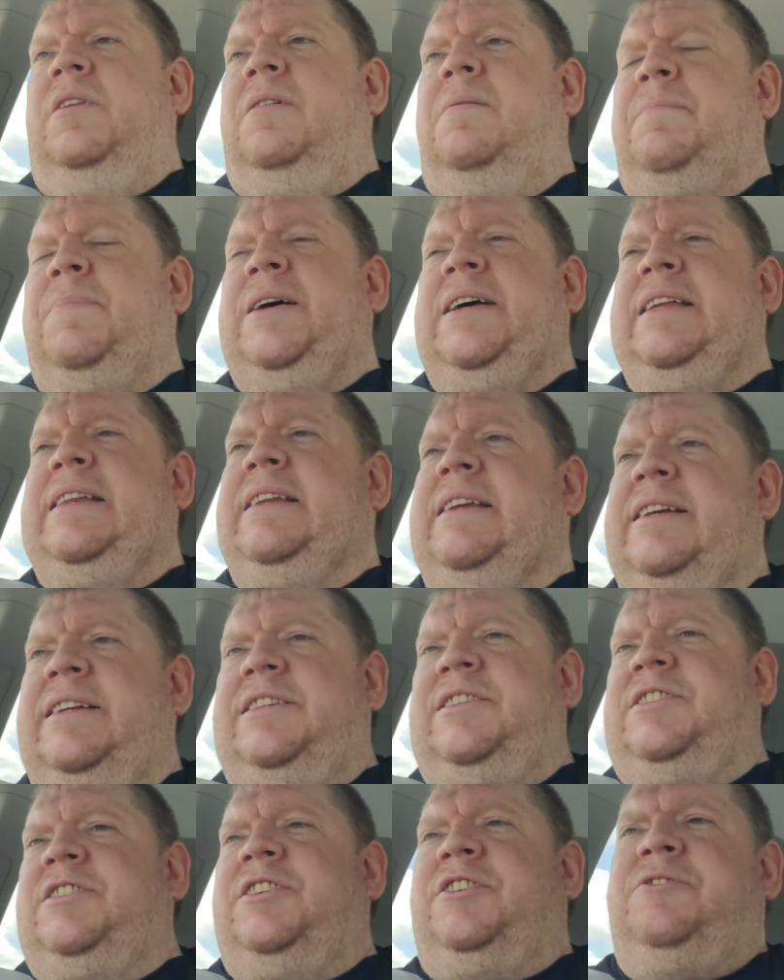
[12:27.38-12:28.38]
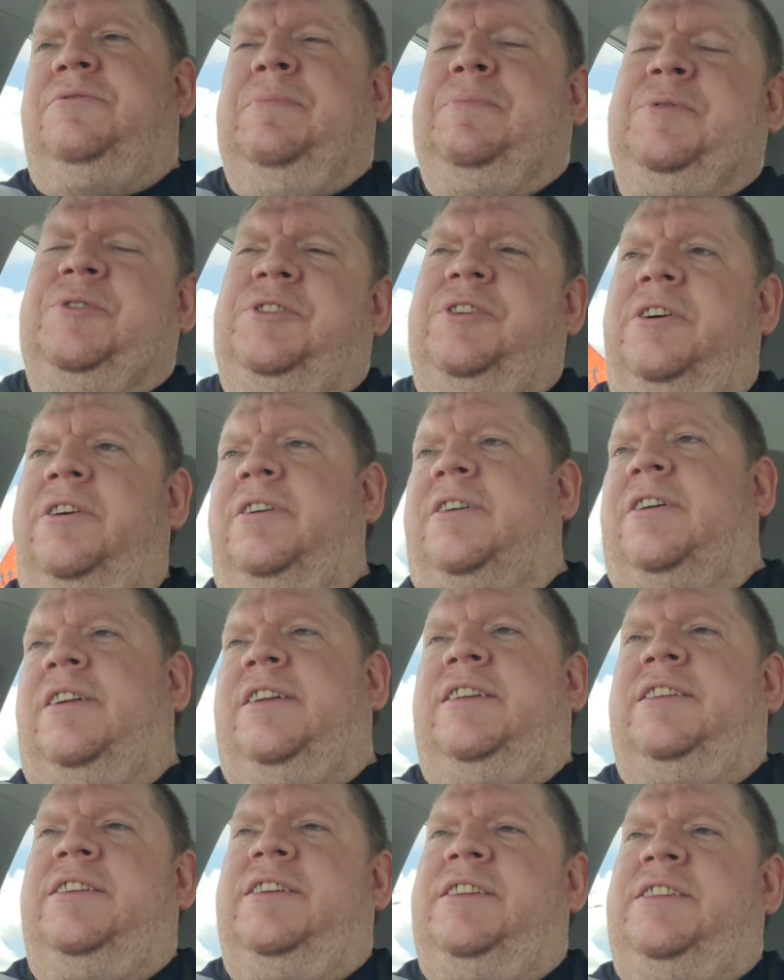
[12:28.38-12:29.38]
But it's just absurd.
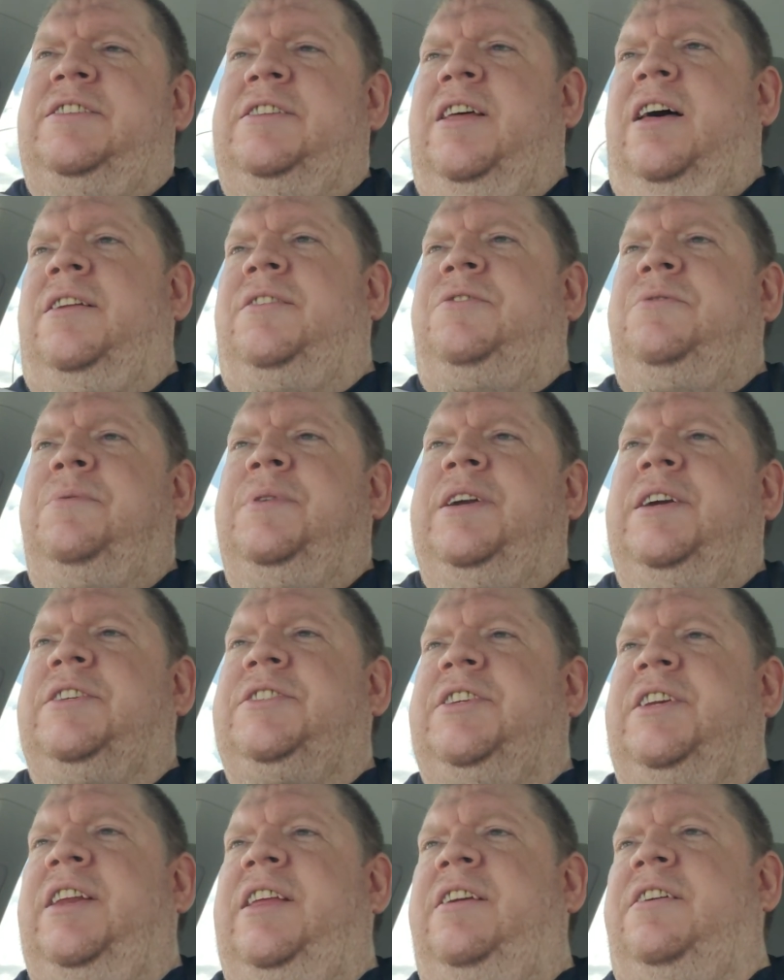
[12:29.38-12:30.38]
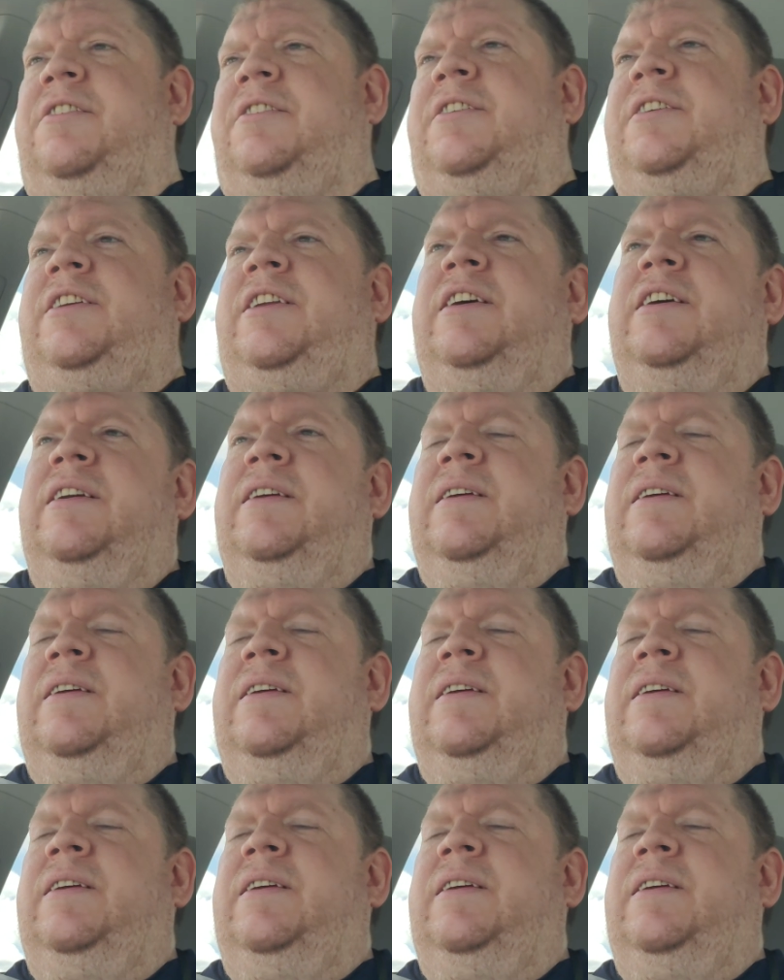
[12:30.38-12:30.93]
It's not doing us any good